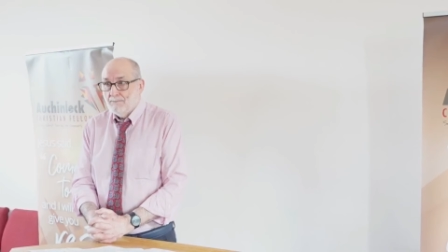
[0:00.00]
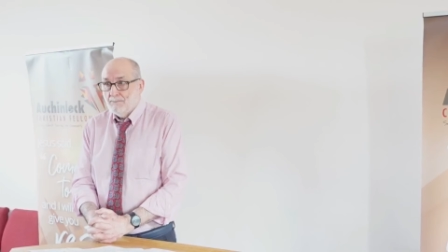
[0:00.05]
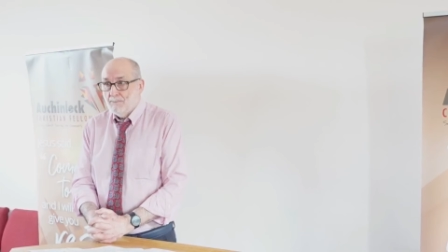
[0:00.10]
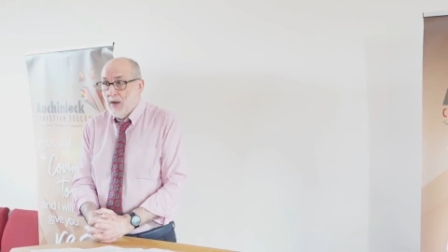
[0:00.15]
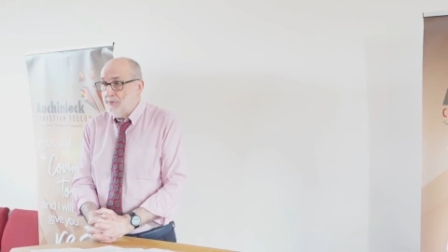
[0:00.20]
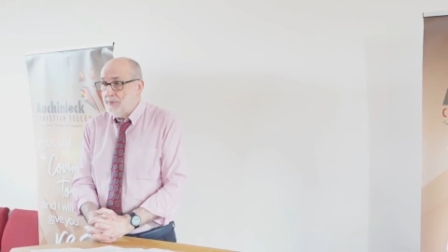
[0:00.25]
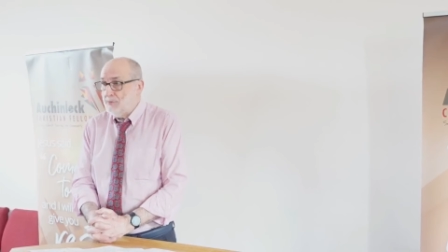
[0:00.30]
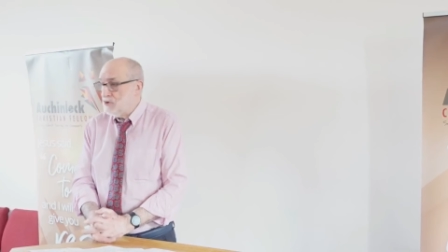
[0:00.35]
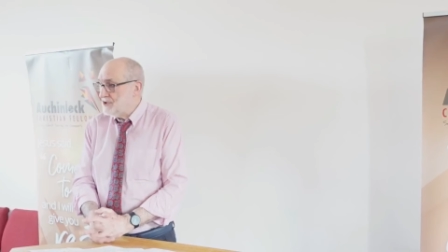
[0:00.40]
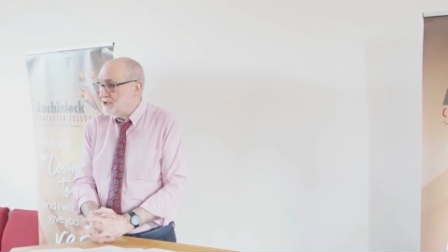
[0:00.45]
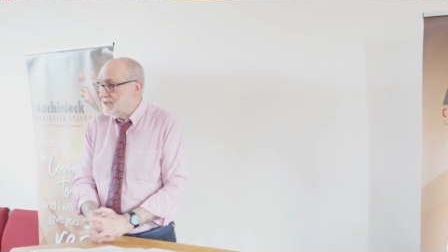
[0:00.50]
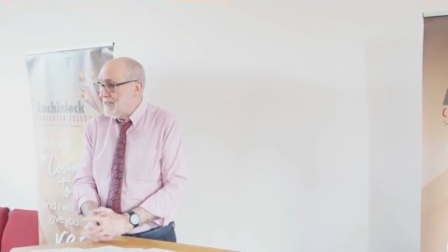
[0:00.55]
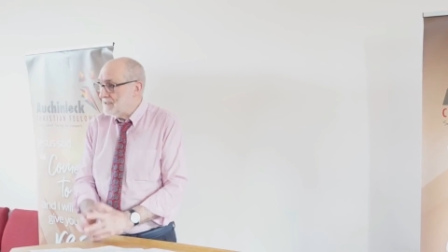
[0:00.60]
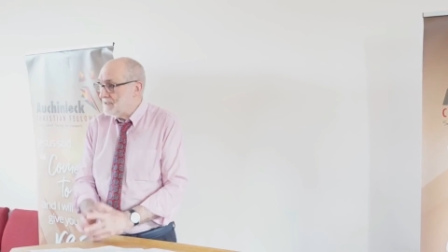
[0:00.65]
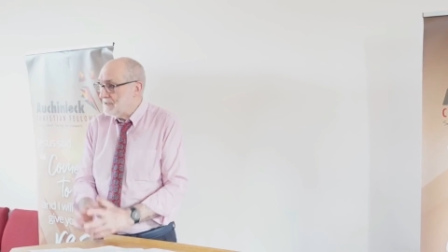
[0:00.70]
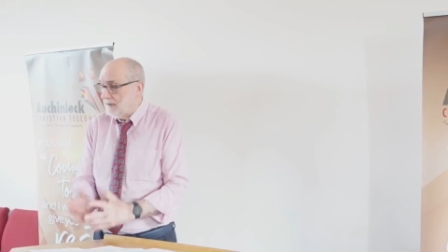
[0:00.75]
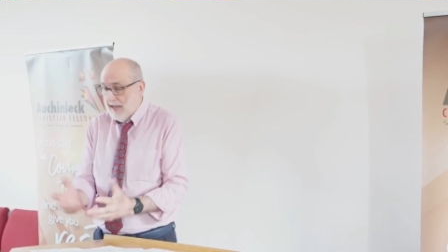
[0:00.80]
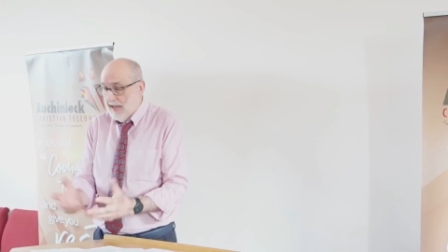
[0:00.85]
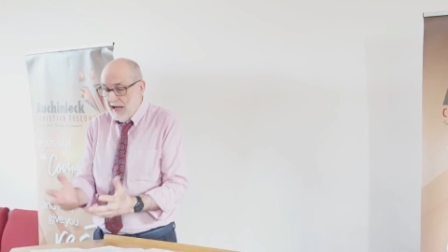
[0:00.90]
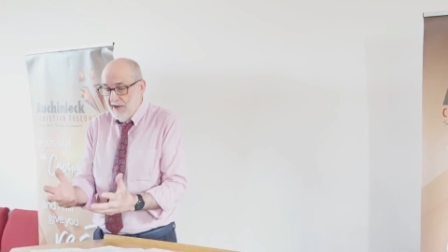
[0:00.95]
The Bible
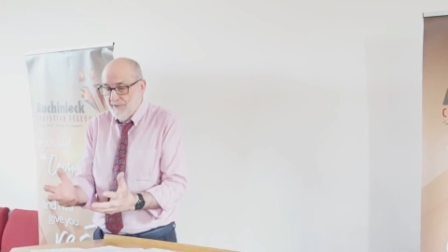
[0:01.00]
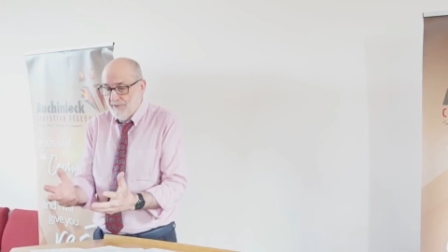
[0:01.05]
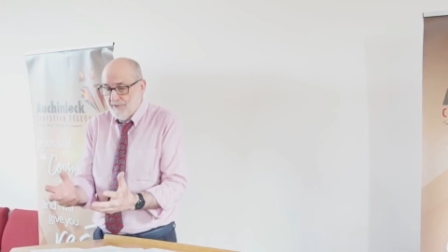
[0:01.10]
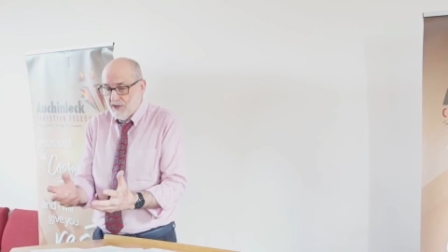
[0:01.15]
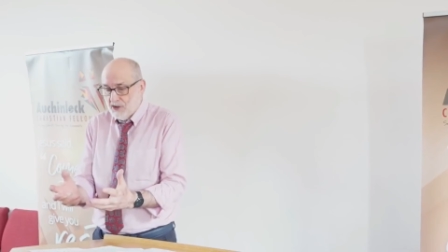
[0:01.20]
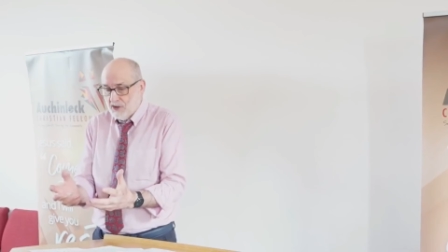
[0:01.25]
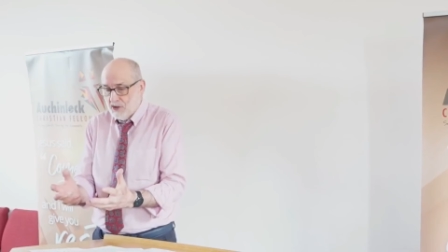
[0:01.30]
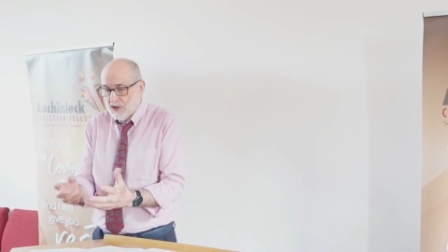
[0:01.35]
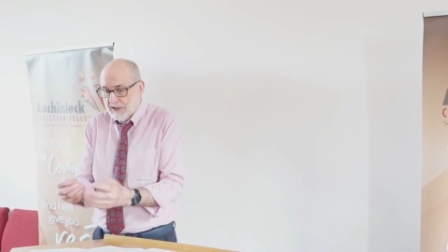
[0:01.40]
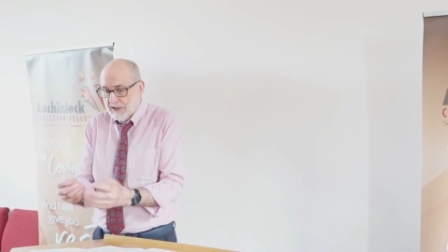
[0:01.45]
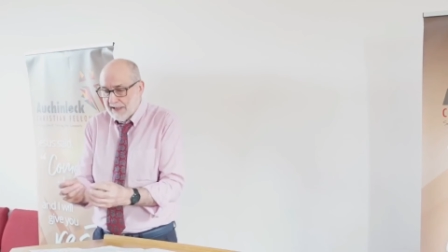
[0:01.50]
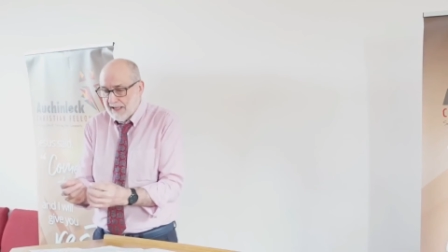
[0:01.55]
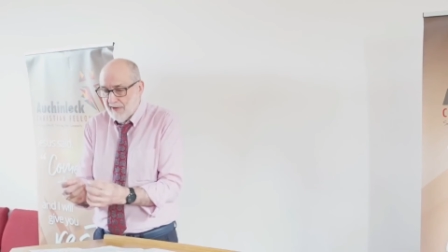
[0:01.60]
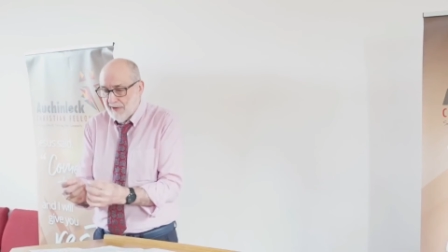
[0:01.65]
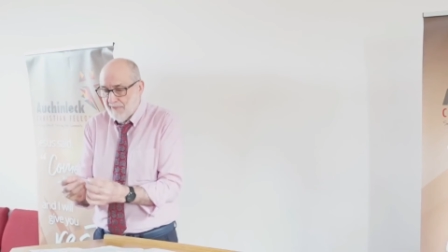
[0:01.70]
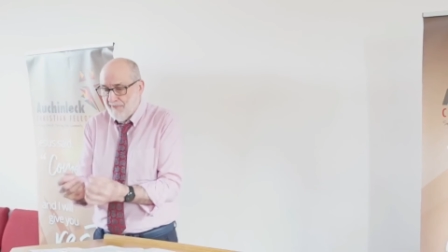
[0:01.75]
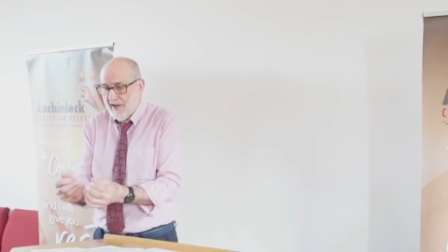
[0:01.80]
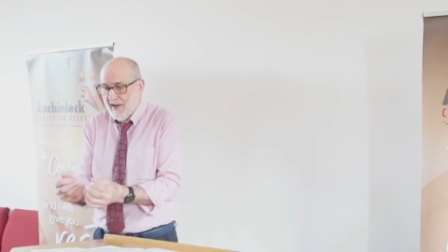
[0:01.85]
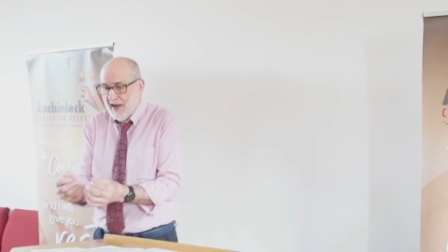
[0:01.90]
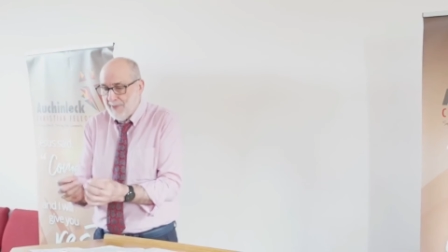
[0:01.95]
says life is just like a
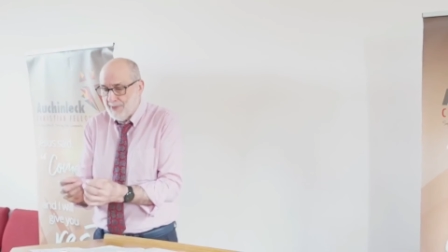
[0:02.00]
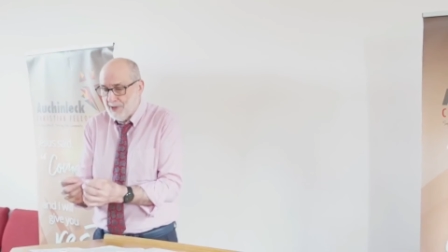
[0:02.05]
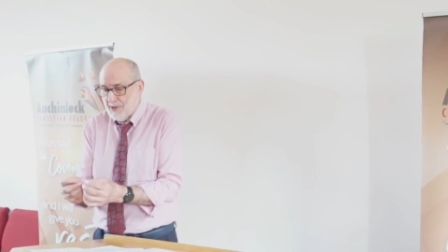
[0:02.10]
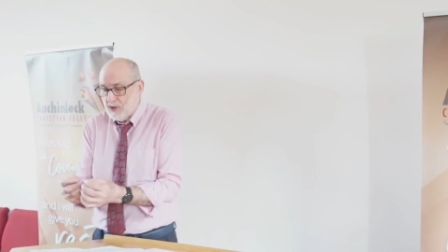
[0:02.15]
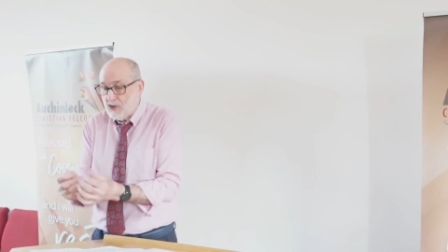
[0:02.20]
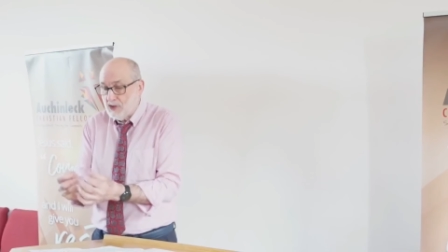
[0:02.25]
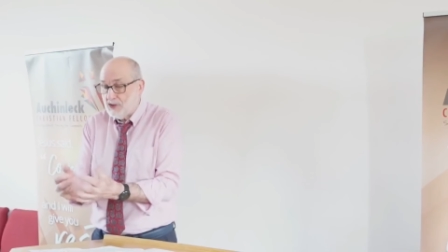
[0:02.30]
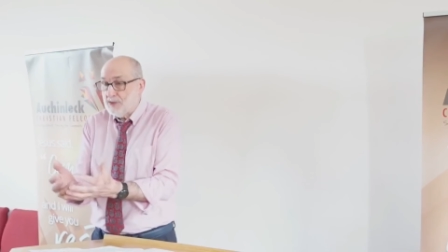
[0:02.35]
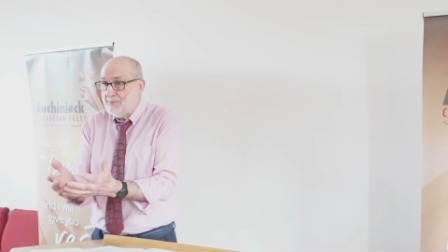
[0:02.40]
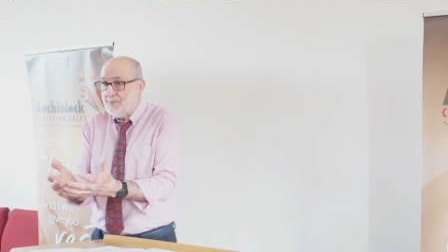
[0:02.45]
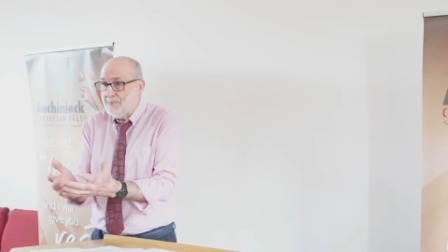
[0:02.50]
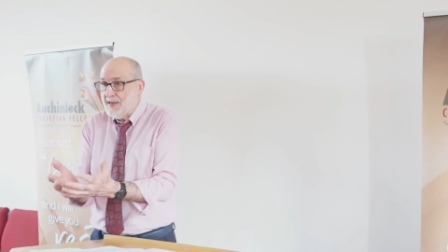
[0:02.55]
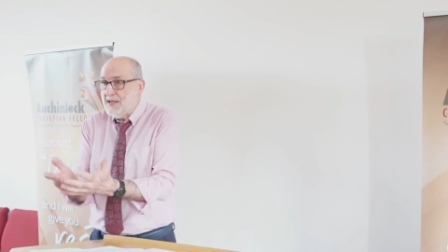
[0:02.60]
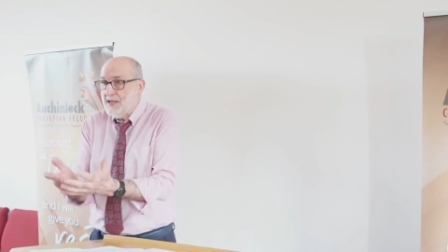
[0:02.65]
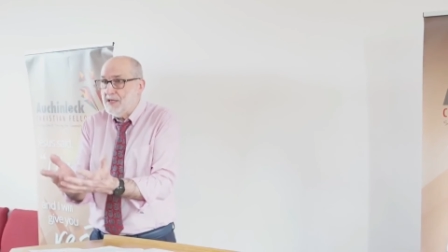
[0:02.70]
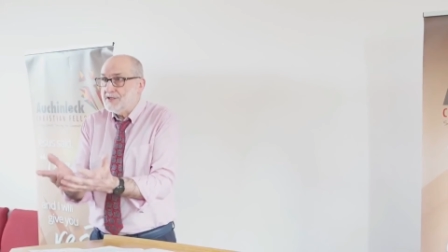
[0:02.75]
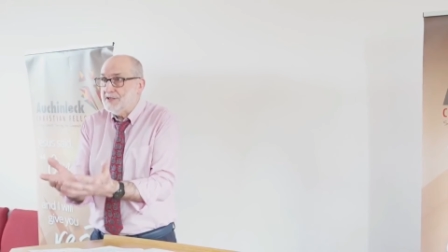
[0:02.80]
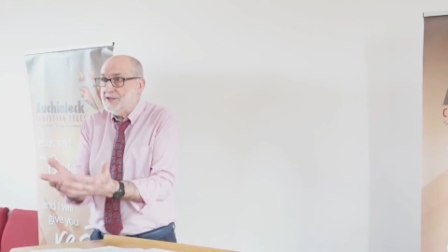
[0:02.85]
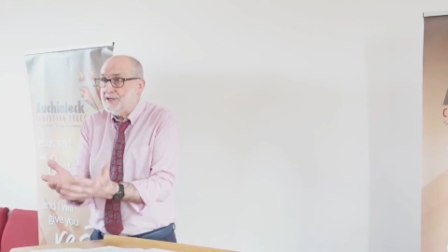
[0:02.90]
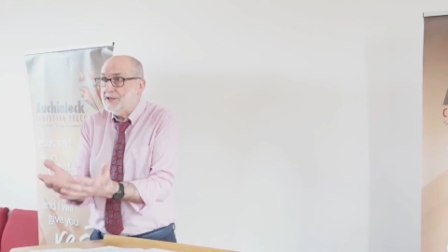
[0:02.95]
vapor, it just
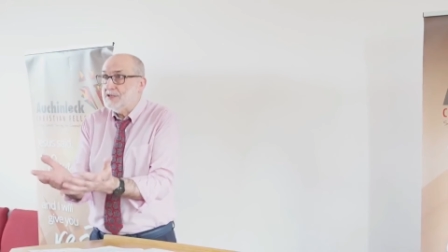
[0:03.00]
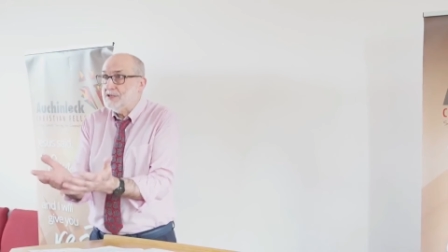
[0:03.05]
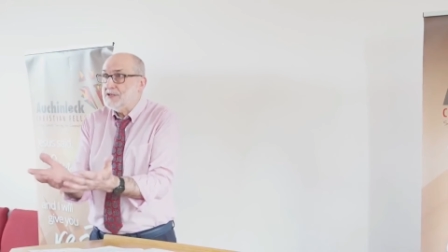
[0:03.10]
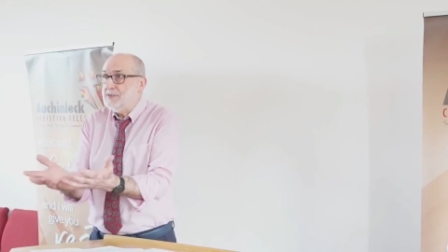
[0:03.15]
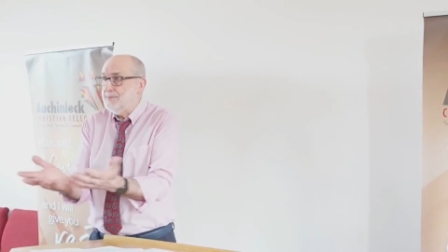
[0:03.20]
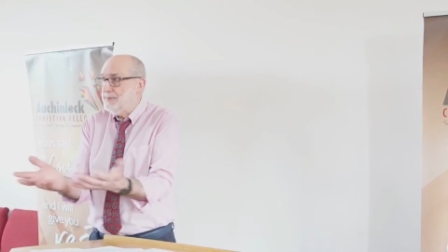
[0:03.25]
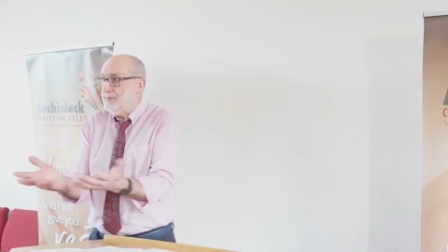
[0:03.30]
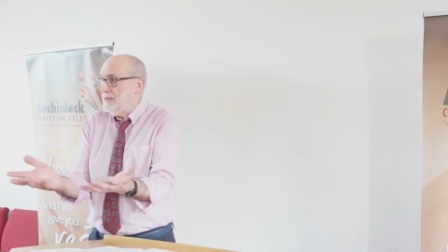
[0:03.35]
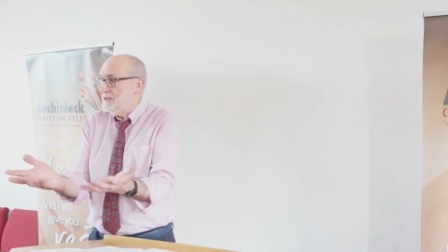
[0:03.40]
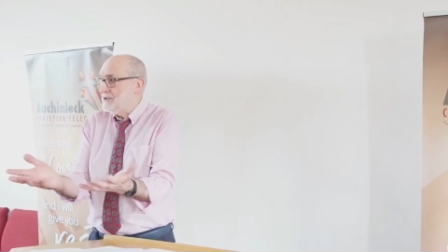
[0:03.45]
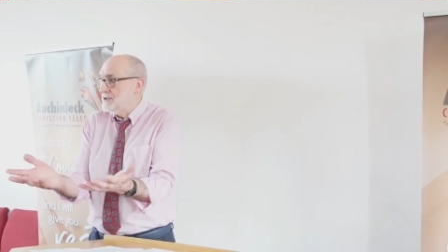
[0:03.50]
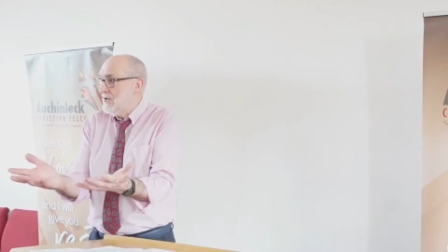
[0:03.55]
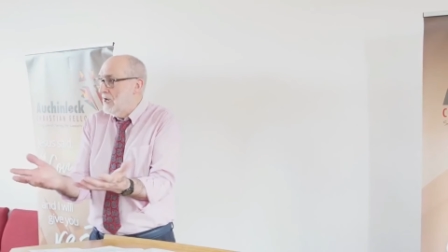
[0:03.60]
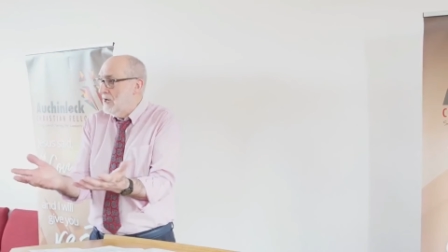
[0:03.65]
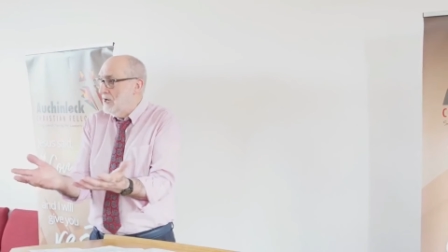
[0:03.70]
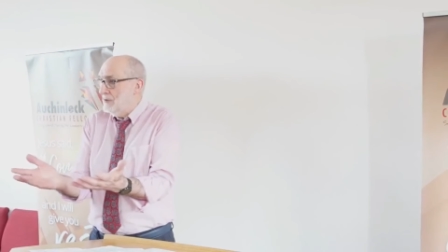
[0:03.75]
appears and disappears.